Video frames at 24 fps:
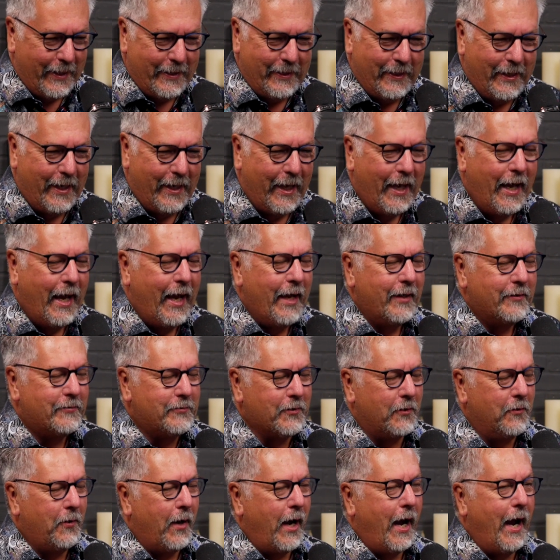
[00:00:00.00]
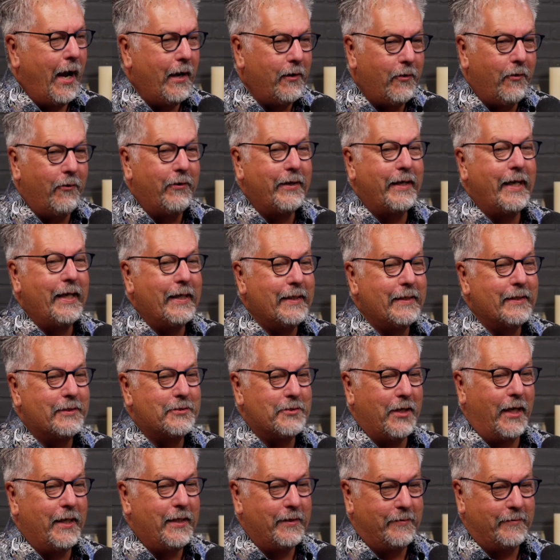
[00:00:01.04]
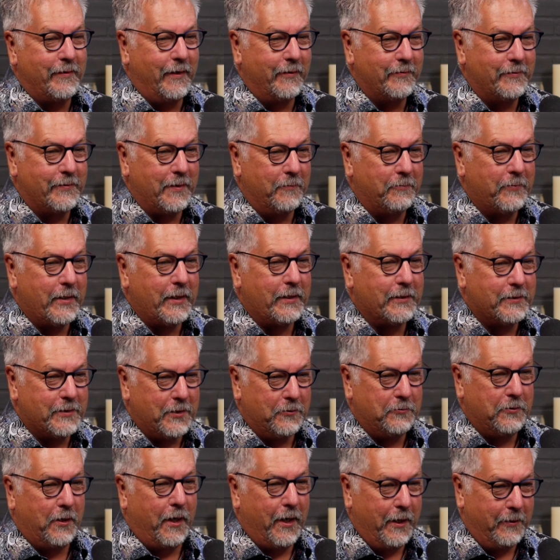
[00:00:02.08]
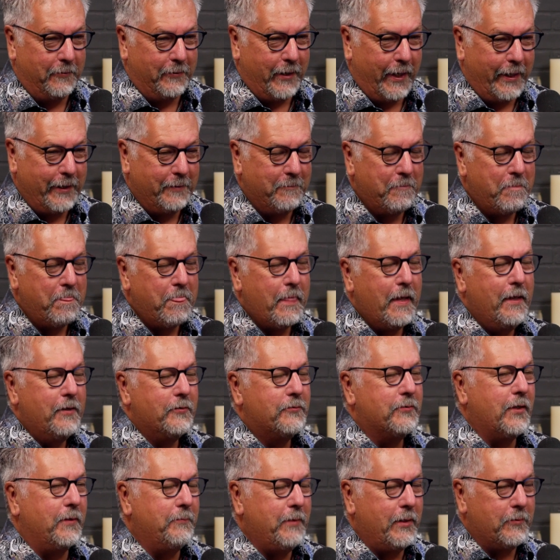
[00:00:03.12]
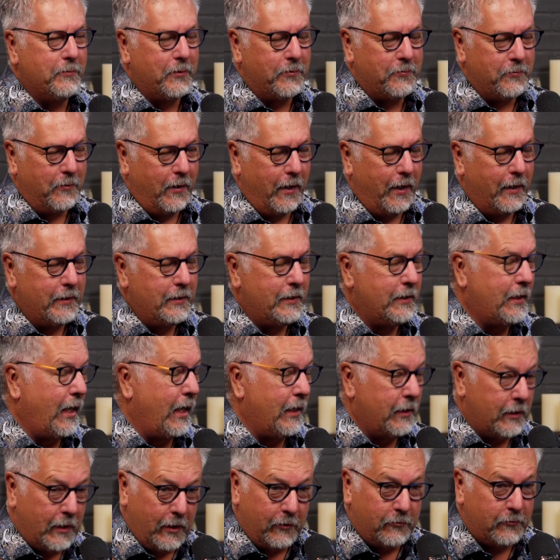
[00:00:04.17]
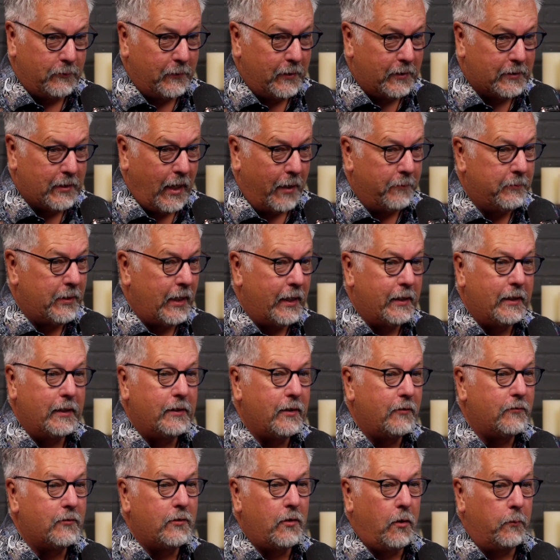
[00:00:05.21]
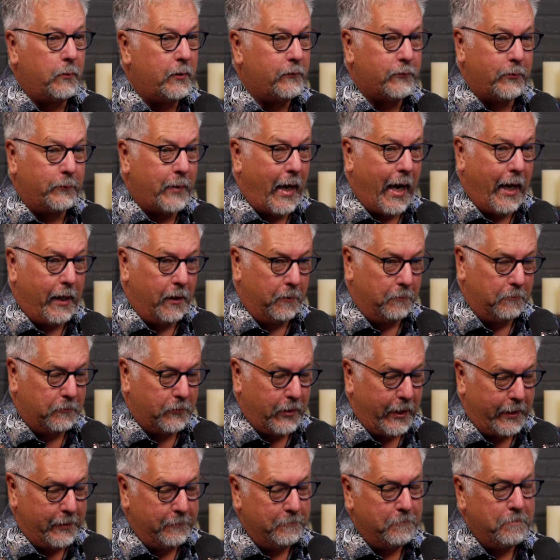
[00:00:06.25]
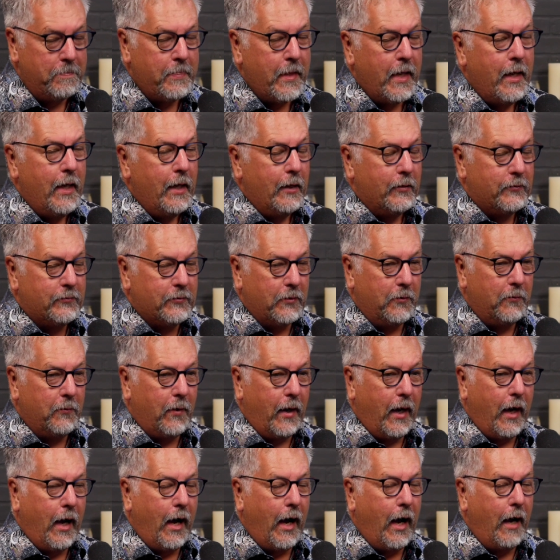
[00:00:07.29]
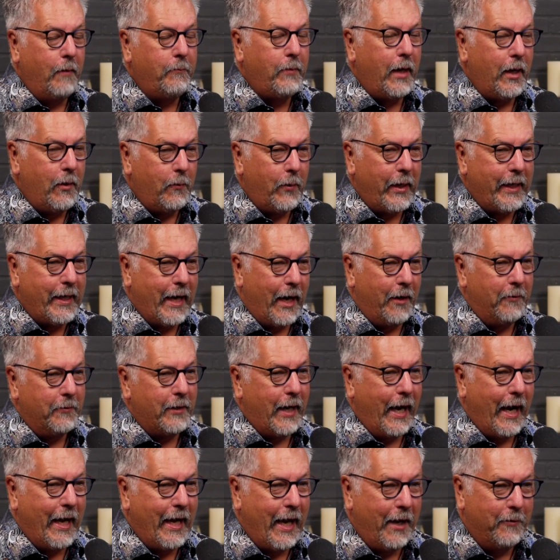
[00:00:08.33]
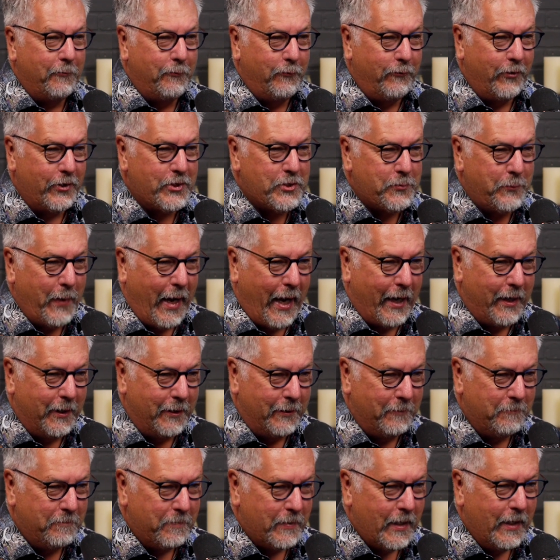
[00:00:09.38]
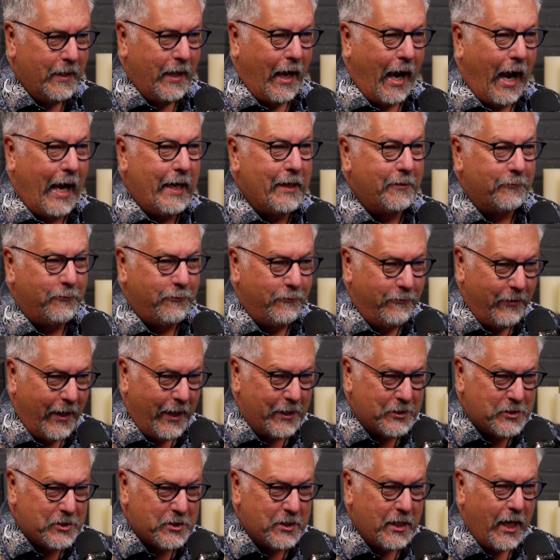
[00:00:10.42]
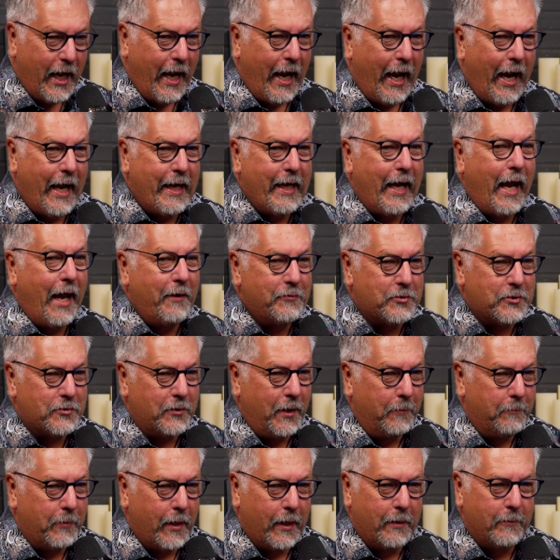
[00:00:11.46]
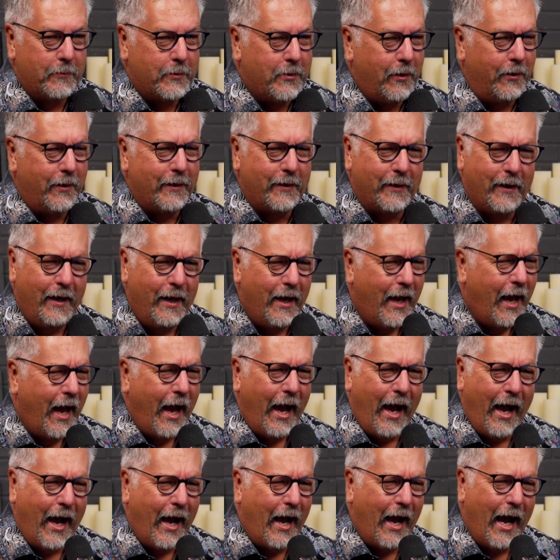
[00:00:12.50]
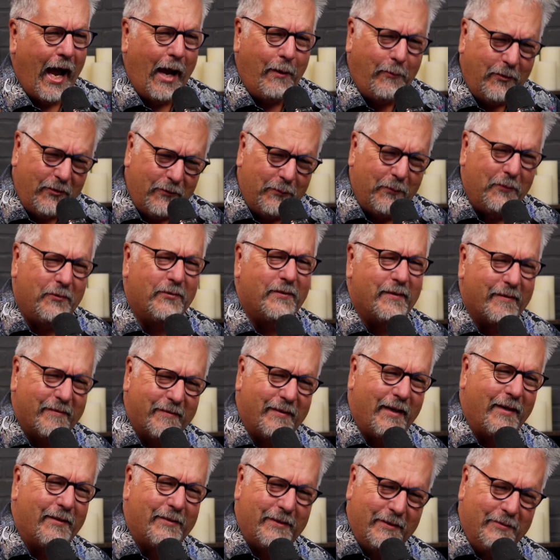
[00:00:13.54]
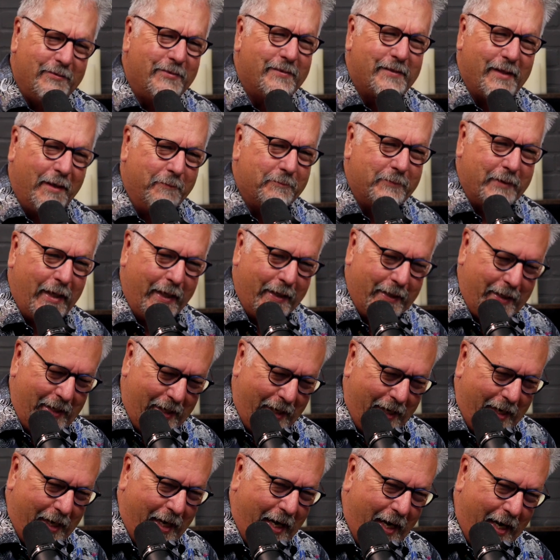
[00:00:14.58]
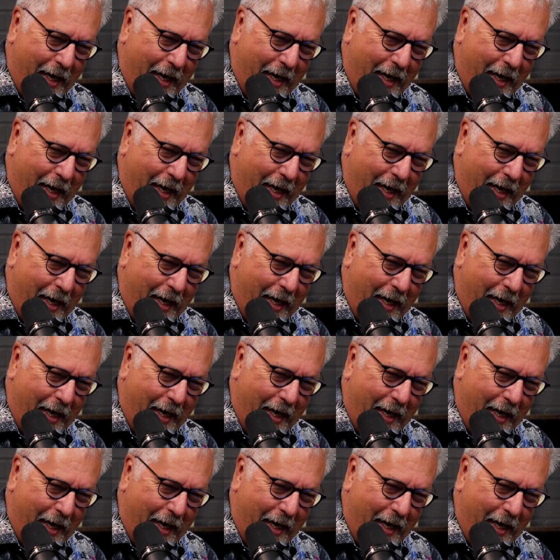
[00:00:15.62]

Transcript: And so I'm going in to try to sell something to Ron, right? So I meet with Ron. He gives me the time of day, and he doesn't know me from Adam, right? So on my way out, I have fish batter, I have fish, and I have shrimp. And I'm going, I was supposed to sell you something.